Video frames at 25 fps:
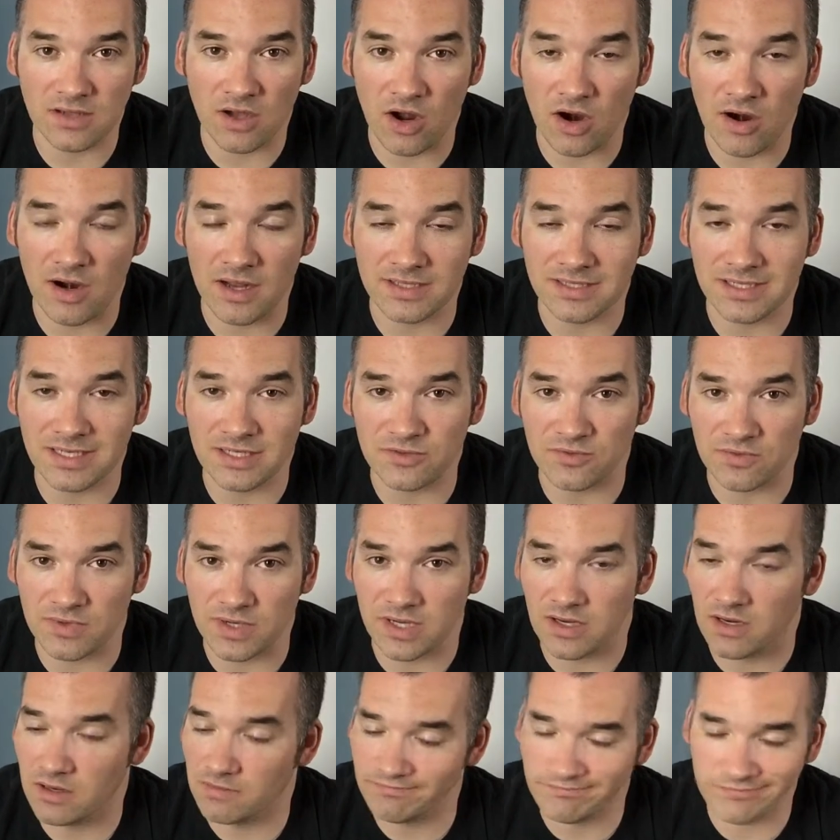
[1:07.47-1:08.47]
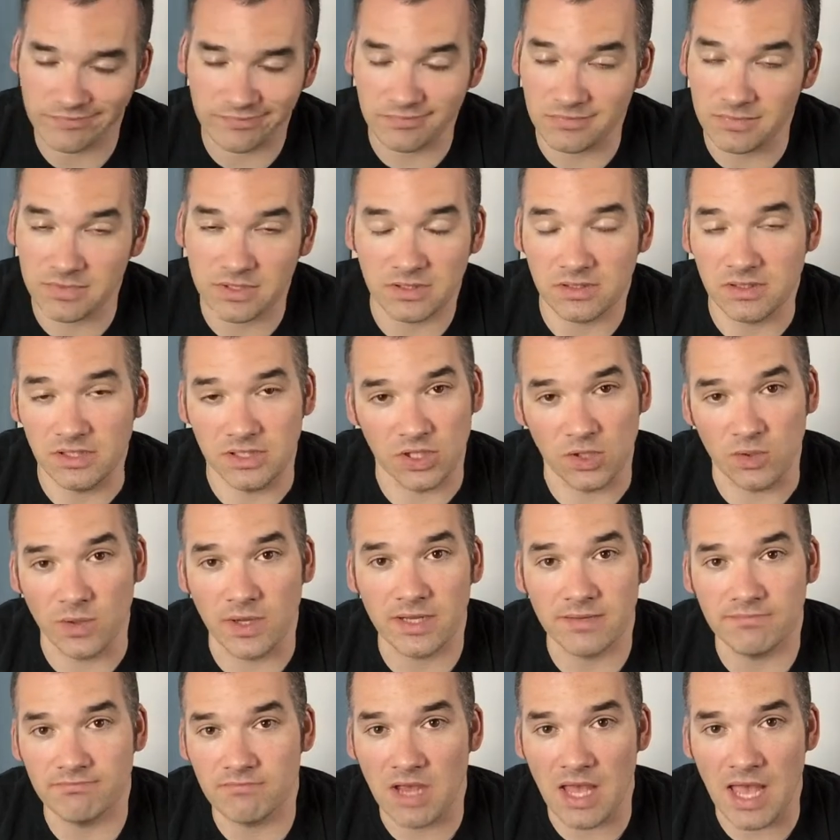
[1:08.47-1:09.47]
RSS reader, do
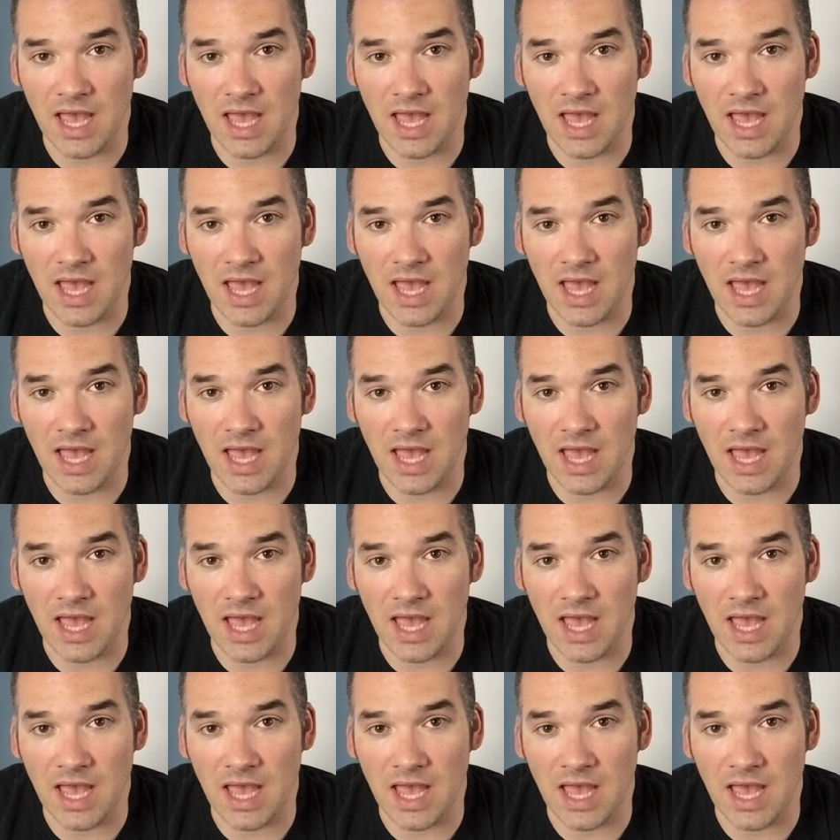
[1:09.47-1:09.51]
it.